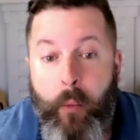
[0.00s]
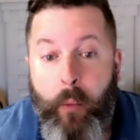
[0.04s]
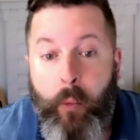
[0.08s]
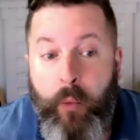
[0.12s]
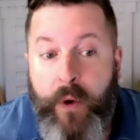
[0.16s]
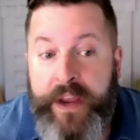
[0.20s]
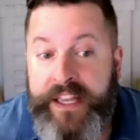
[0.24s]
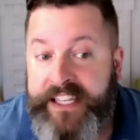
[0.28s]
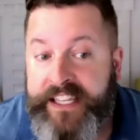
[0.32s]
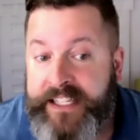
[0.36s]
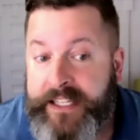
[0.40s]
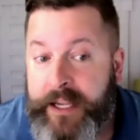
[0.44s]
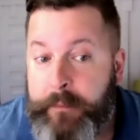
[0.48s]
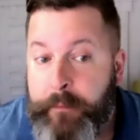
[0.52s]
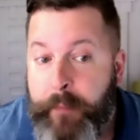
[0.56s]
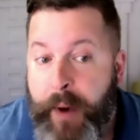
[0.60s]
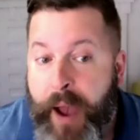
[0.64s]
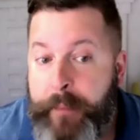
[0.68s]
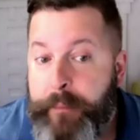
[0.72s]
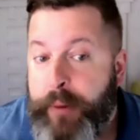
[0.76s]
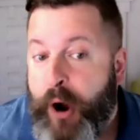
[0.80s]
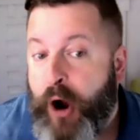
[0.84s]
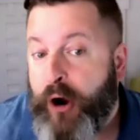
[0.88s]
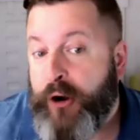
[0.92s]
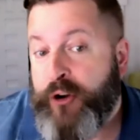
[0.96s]
We did it
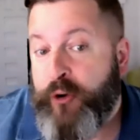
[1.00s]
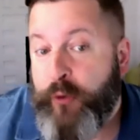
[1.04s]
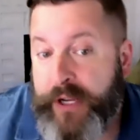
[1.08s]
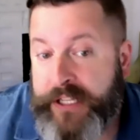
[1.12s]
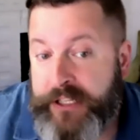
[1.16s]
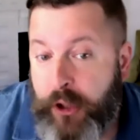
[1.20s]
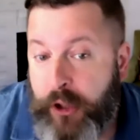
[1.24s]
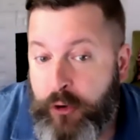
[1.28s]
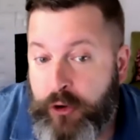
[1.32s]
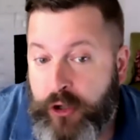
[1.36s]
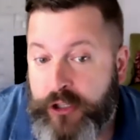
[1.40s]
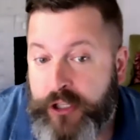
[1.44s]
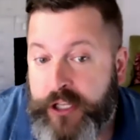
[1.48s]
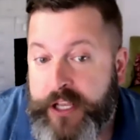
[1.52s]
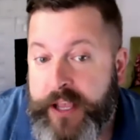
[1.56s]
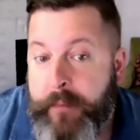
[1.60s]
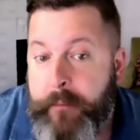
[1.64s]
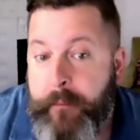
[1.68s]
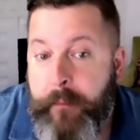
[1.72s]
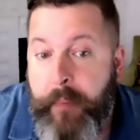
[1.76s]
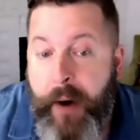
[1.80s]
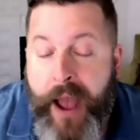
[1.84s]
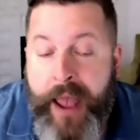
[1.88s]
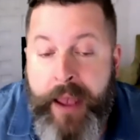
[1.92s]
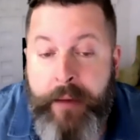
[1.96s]
by partnering locally,
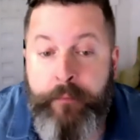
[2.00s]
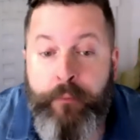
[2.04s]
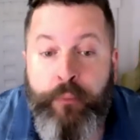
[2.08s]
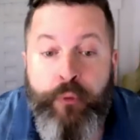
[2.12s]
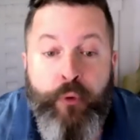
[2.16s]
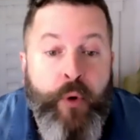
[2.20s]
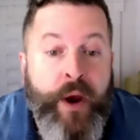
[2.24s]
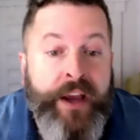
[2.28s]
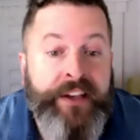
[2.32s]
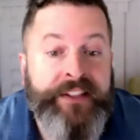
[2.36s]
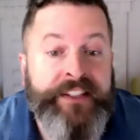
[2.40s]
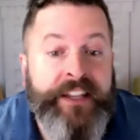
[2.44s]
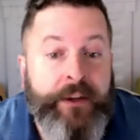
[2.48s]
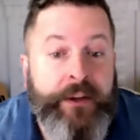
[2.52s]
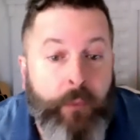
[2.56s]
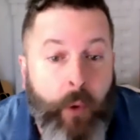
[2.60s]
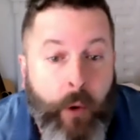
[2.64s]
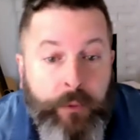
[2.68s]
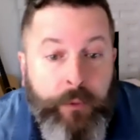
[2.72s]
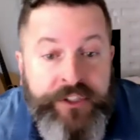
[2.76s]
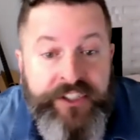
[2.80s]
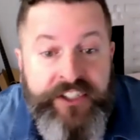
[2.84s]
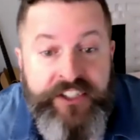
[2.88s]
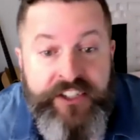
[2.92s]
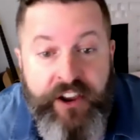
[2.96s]
by embracing
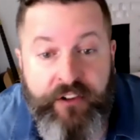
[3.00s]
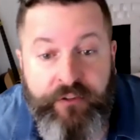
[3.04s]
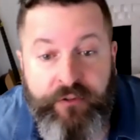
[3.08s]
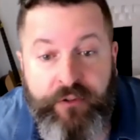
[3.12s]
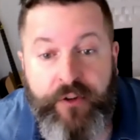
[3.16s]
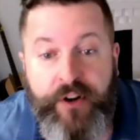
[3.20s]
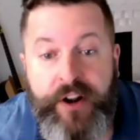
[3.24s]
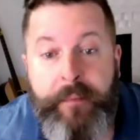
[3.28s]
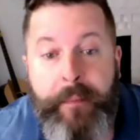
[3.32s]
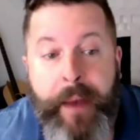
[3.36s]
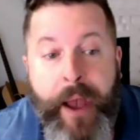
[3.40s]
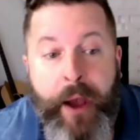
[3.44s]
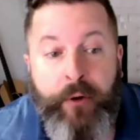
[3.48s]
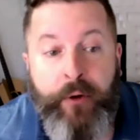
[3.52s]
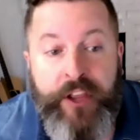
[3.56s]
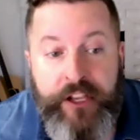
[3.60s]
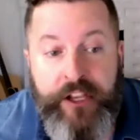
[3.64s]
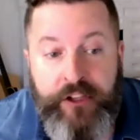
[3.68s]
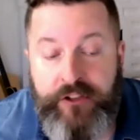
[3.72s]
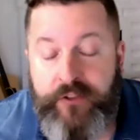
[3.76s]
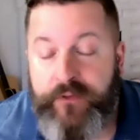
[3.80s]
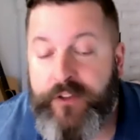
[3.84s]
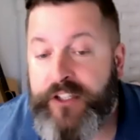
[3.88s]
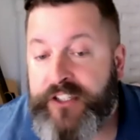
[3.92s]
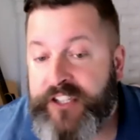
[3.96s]
what was different about
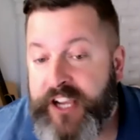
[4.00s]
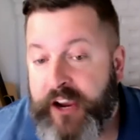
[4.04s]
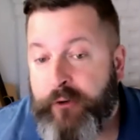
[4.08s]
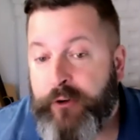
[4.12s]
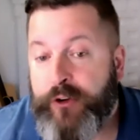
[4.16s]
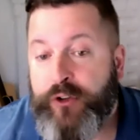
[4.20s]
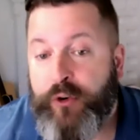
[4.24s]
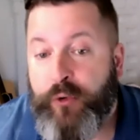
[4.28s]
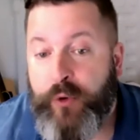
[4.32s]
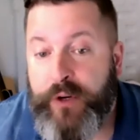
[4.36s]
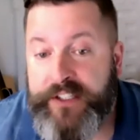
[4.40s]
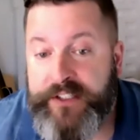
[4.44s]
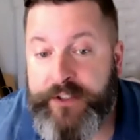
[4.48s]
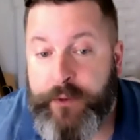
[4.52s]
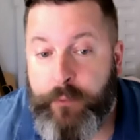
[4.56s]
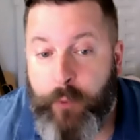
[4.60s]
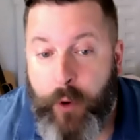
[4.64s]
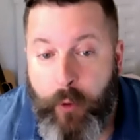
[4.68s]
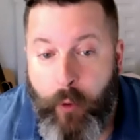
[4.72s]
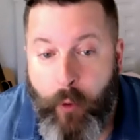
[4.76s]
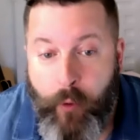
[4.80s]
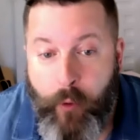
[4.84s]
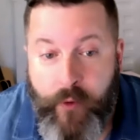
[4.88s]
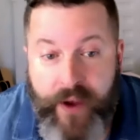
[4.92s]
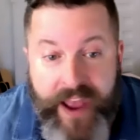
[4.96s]
each of the territories that
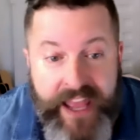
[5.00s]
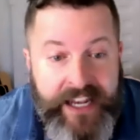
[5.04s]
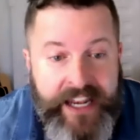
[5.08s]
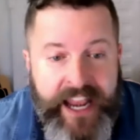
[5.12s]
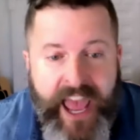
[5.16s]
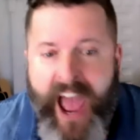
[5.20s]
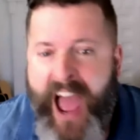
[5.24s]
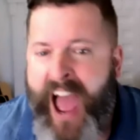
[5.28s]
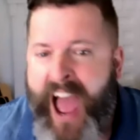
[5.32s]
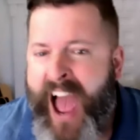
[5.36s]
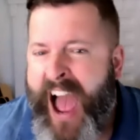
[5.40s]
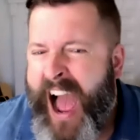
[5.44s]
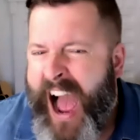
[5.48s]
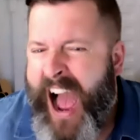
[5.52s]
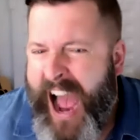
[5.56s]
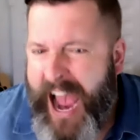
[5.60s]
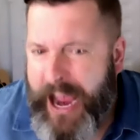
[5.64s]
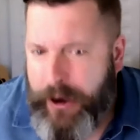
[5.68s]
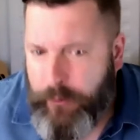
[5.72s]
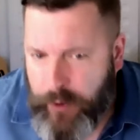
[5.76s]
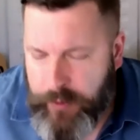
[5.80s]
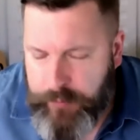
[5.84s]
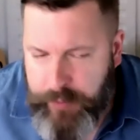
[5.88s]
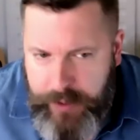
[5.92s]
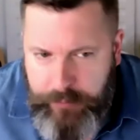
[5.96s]
we were in,
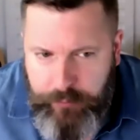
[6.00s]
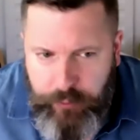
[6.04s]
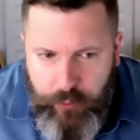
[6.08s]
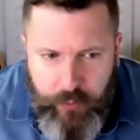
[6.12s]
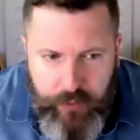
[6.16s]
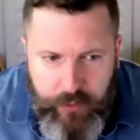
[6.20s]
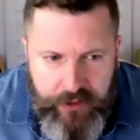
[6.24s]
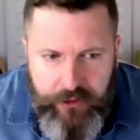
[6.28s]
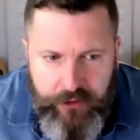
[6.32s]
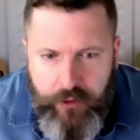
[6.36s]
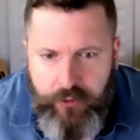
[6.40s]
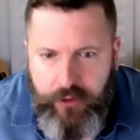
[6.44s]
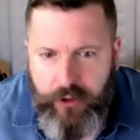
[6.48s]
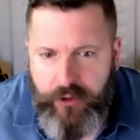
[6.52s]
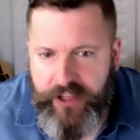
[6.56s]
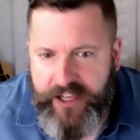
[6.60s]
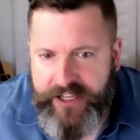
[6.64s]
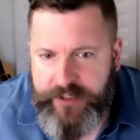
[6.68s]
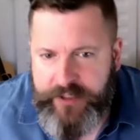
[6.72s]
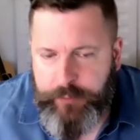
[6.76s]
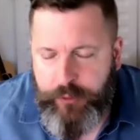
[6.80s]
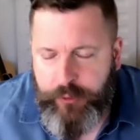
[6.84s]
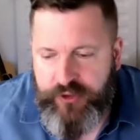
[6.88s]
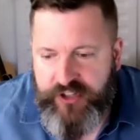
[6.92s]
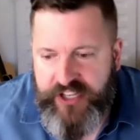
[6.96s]
hiring people with local
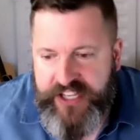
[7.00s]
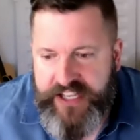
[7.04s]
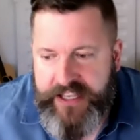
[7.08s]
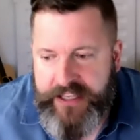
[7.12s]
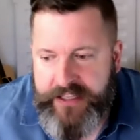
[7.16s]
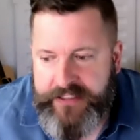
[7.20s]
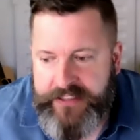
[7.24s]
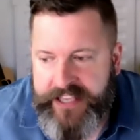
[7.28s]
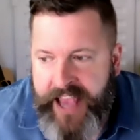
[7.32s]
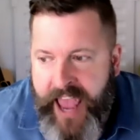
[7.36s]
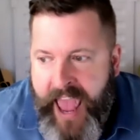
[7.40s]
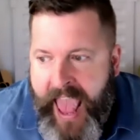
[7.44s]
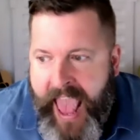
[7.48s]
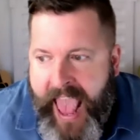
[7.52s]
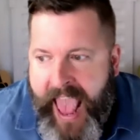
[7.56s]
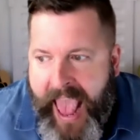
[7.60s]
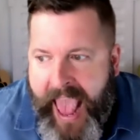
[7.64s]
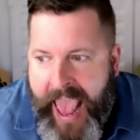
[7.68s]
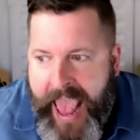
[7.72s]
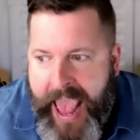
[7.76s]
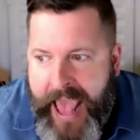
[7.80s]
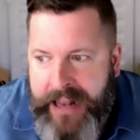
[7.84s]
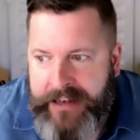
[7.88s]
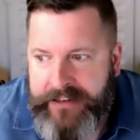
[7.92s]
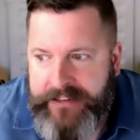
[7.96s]
expertise,
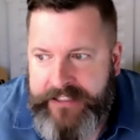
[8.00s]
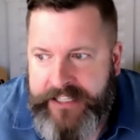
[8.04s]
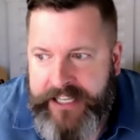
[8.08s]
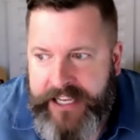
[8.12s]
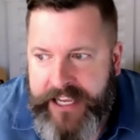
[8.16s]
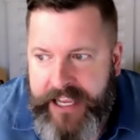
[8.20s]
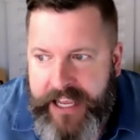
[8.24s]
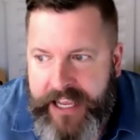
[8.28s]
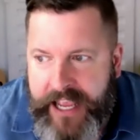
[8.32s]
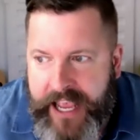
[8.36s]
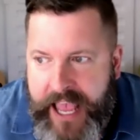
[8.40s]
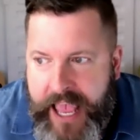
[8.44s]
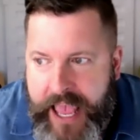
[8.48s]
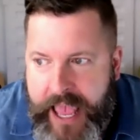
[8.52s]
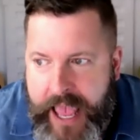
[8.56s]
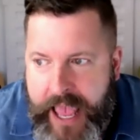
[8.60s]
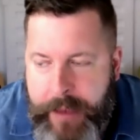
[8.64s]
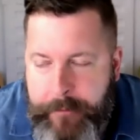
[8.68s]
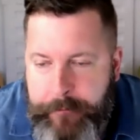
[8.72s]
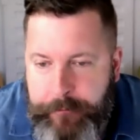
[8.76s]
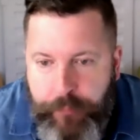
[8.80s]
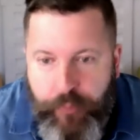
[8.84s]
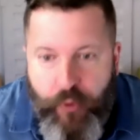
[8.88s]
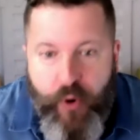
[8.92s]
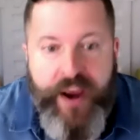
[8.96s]
and
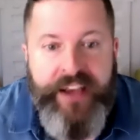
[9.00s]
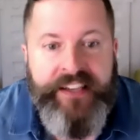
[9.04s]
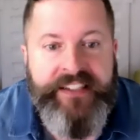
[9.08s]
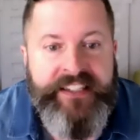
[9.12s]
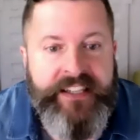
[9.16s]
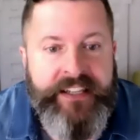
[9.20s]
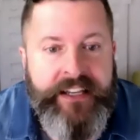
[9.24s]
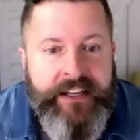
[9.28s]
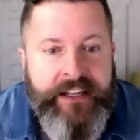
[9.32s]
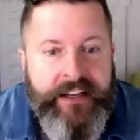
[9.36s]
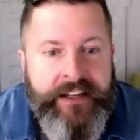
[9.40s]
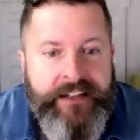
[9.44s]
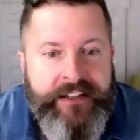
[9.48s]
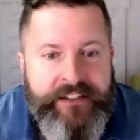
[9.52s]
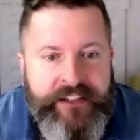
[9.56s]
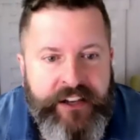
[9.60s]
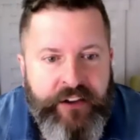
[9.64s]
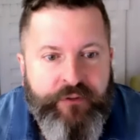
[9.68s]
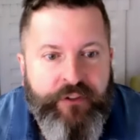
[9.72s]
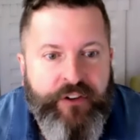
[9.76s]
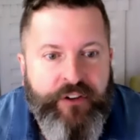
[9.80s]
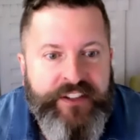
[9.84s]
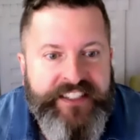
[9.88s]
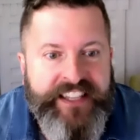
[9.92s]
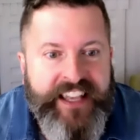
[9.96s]
embracing
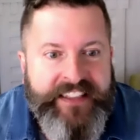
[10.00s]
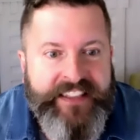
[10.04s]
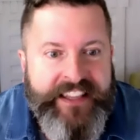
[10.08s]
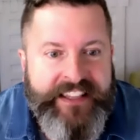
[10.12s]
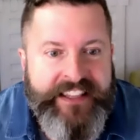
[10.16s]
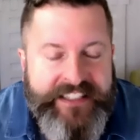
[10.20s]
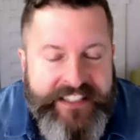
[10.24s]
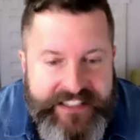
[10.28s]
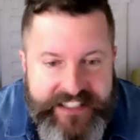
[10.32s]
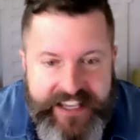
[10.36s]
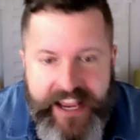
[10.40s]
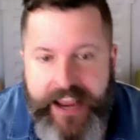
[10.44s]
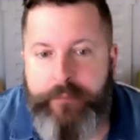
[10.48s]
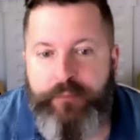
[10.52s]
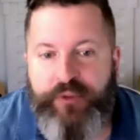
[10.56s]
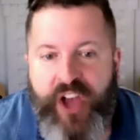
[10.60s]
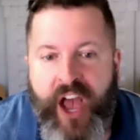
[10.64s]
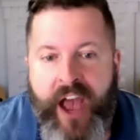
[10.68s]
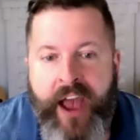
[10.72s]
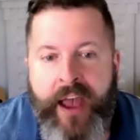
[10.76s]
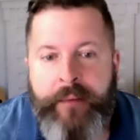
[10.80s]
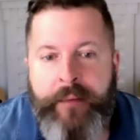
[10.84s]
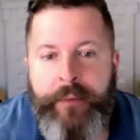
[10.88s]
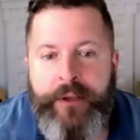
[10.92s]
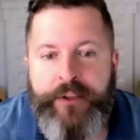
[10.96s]
difference at the same
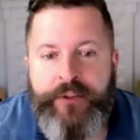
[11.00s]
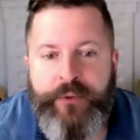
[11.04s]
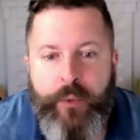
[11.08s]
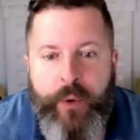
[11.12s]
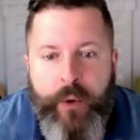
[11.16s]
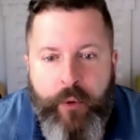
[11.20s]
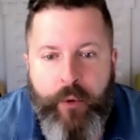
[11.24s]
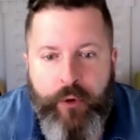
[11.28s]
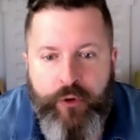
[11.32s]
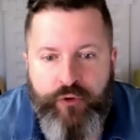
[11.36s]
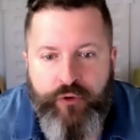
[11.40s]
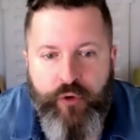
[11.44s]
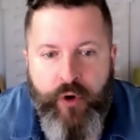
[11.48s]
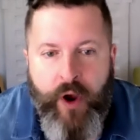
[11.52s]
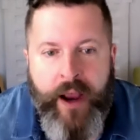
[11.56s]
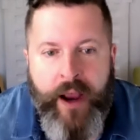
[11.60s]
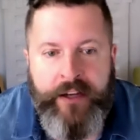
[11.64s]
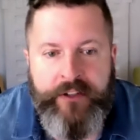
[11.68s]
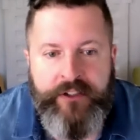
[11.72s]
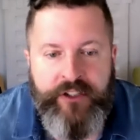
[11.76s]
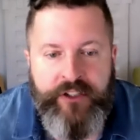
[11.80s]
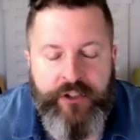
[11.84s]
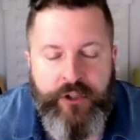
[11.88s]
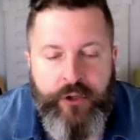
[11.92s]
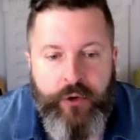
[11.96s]
time as we were
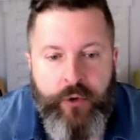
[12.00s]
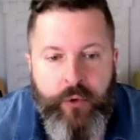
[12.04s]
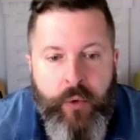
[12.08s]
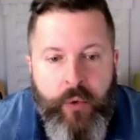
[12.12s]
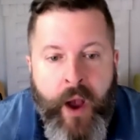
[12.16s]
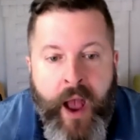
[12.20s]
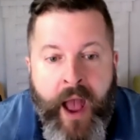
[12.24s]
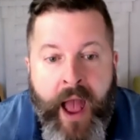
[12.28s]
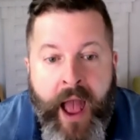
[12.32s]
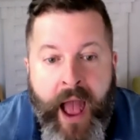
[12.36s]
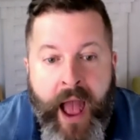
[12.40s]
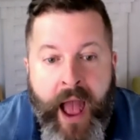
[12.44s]
trying to